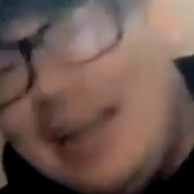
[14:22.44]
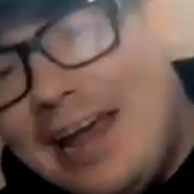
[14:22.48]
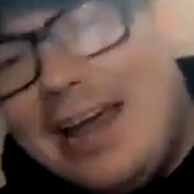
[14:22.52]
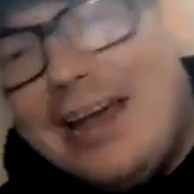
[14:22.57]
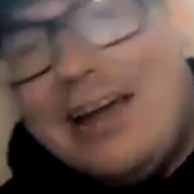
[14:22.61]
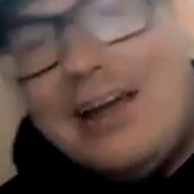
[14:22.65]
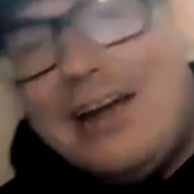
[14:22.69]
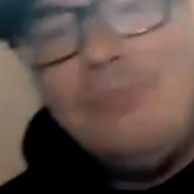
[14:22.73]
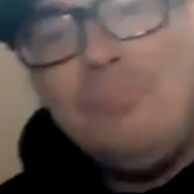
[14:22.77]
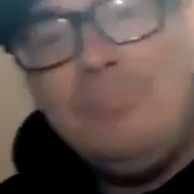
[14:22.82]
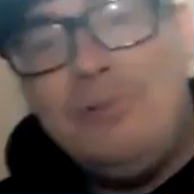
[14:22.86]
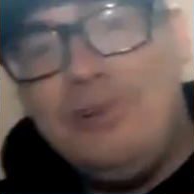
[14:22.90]

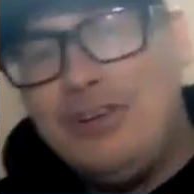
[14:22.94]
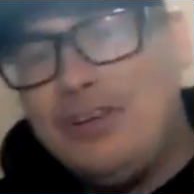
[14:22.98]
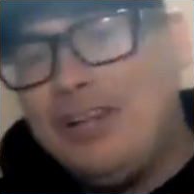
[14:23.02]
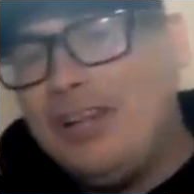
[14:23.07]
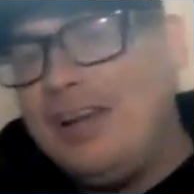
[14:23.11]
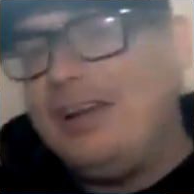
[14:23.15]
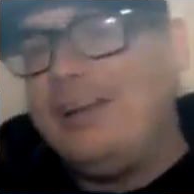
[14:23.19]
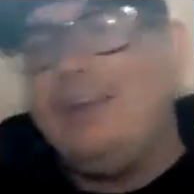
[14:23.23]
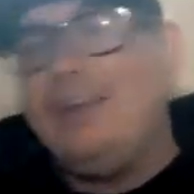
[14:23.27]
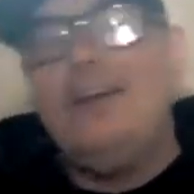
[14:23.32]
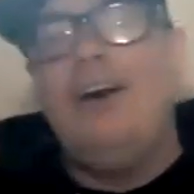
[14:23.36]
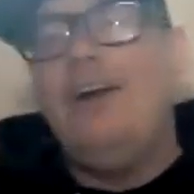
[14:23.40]
now," but you're
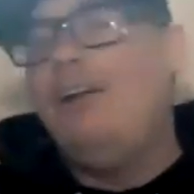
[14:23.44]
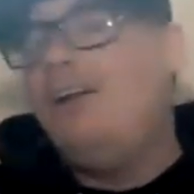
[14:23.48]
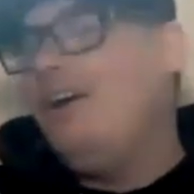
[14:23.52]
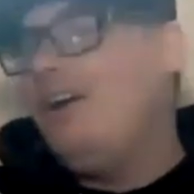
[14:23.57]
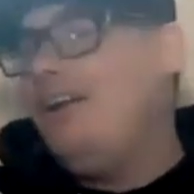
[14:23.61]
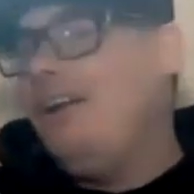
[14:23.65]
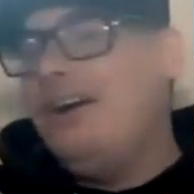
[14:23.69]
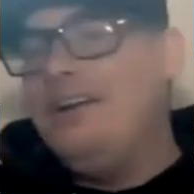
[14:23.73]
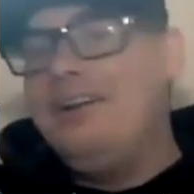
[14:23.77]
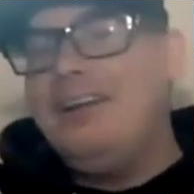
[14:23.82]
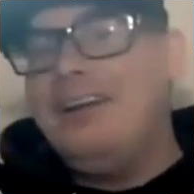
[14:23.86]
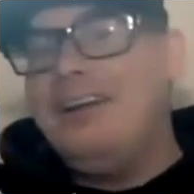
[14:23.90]
like, "No, no,
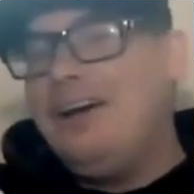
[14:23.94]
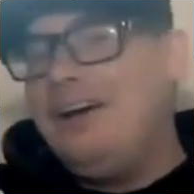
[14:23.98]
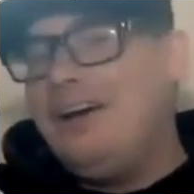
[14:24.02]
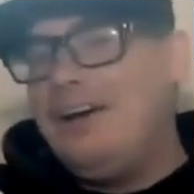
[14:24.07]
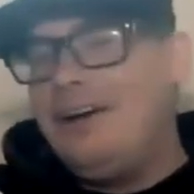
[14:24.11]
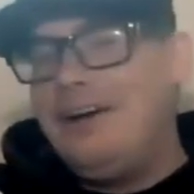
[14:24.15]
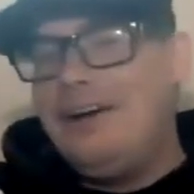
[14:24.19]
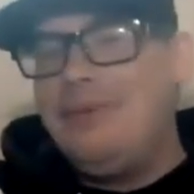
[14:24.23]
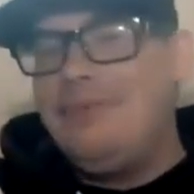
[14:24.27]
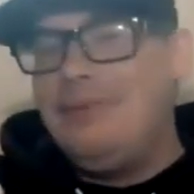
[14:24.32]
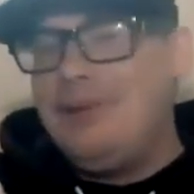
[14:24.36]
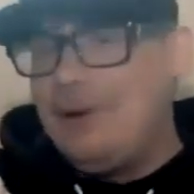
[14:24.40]
no,
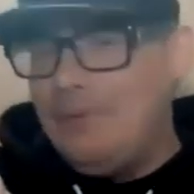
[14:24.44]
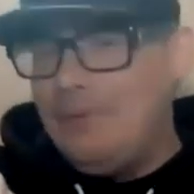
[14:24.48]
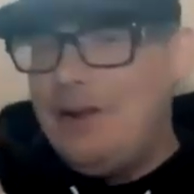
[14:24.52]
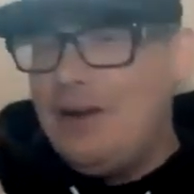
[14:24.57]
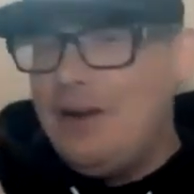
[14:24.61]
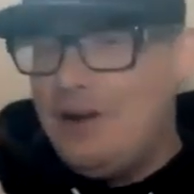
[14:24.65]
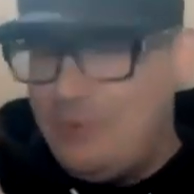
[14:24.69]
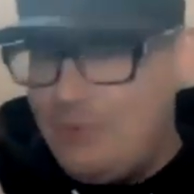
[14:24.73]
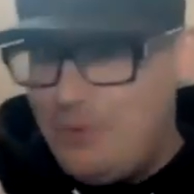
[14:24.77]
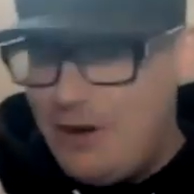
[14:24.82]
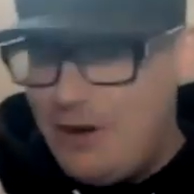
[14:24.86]
no, we, we gotta